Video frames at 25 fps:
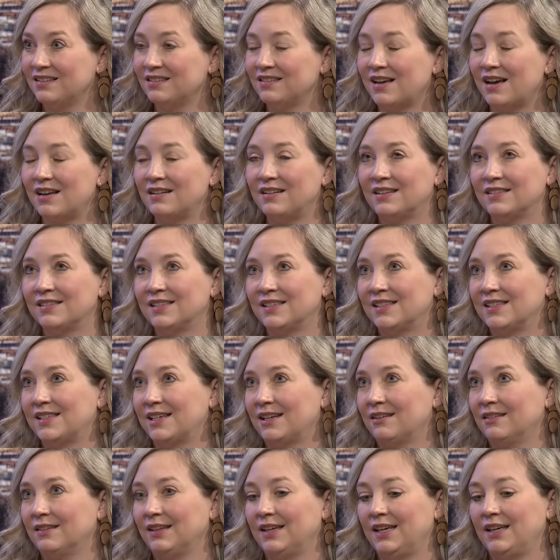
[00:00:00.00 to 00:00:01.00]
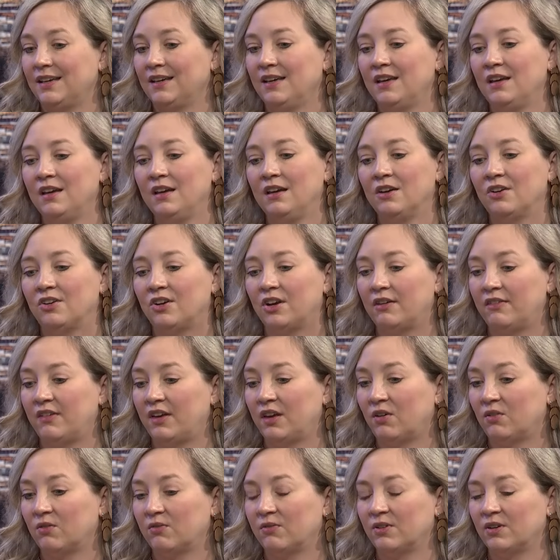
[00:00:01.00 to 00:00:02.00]
Not necessarily
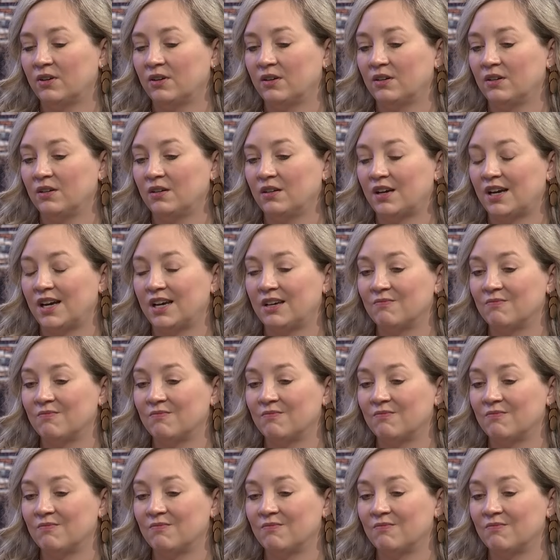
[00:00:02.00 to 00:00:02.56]
grieving over